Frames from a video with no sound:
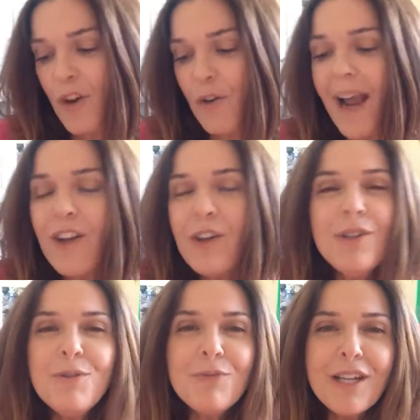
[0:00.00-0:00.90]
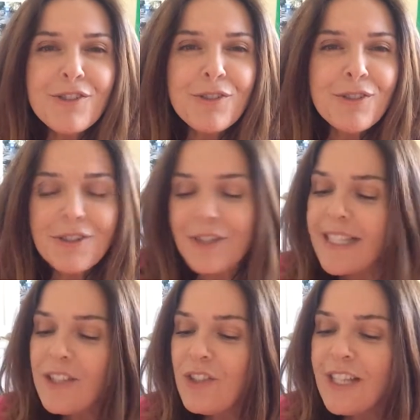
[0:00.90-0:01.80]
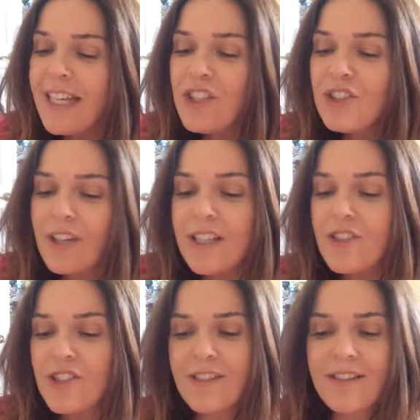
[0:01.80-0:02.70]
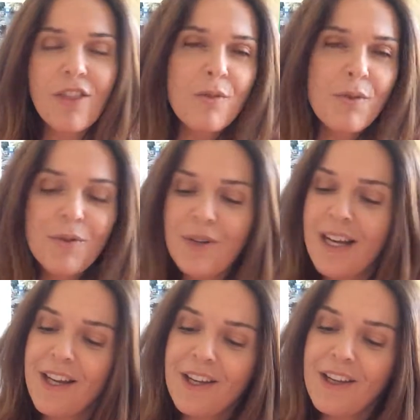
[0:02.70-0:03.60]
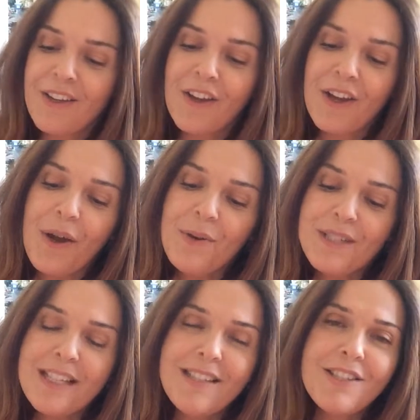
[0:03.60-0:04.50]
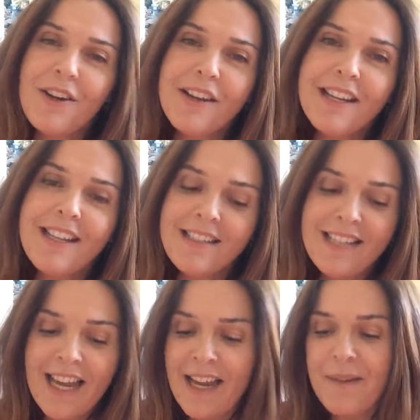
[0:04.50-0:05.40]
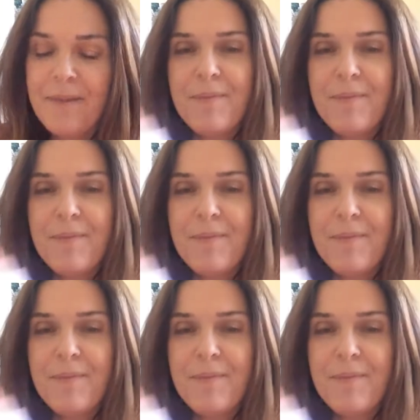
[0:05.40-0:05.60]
Crackle, rustle, crinkle, and crunch through a, the cozy darkening day.